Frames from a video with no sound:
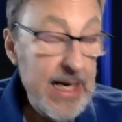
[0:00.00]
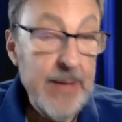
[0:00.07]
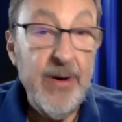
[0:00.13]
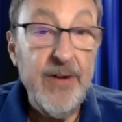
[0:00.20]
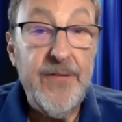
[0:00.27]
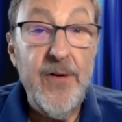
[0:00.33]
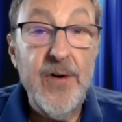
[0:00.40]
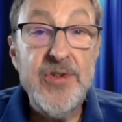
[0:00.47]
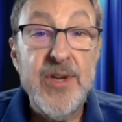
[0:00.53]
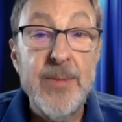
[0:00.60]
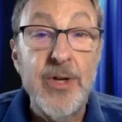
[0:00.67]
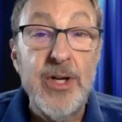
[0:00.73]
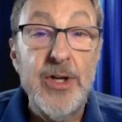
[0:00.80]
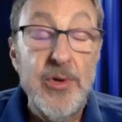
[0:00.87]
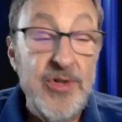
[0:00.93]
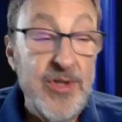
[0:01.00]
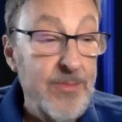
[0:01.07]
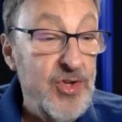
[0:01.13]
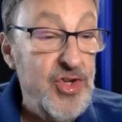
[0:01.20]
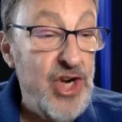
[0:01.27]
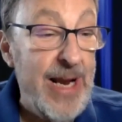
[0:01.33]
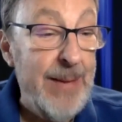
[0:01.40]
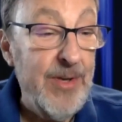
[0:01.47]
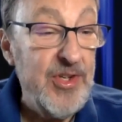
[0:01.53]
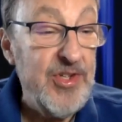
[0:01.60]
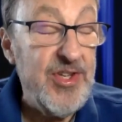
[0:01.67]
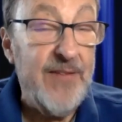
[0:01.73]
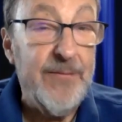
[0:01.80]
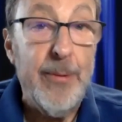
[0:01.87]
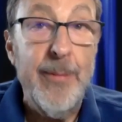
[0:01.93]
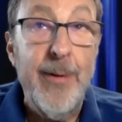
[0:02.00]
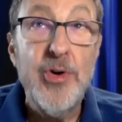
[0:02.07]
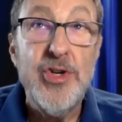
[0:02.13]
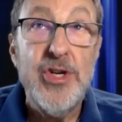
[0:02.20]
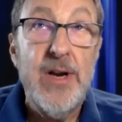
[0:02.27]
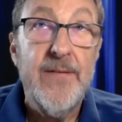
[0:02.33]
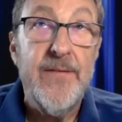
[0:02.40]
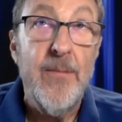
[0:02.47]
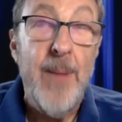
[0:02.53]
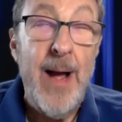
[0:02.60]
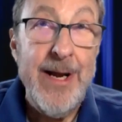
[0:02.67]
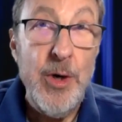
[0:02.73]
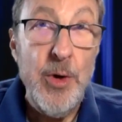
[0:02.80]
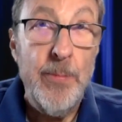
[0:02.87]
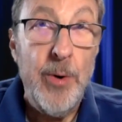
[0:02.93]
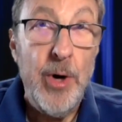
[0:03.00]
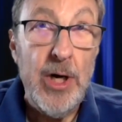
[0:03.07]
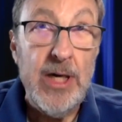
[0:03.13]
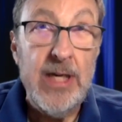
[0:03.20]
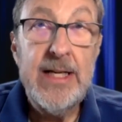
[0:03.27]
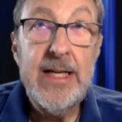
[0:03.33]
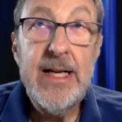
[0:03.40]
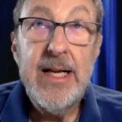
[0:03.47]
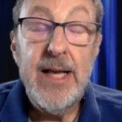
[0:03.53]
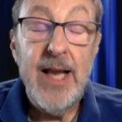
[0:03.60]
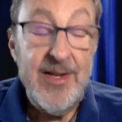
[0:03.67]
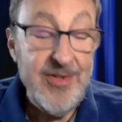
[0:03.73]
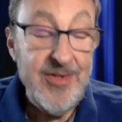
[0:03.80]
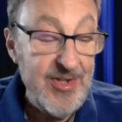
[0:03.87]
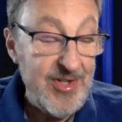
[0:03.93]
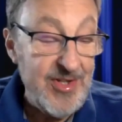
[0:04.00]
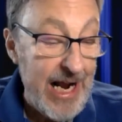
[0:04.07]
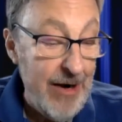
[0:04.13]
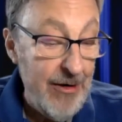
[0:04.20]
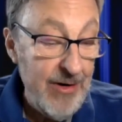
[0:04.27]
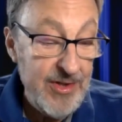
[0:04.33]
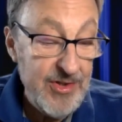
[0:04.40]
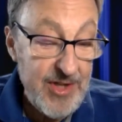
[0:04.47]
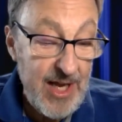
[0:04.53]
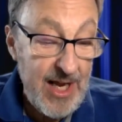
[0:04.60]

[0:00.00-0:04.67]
But first, I'm going to do some shameless self promotion here for my new book, Lights and Sirens.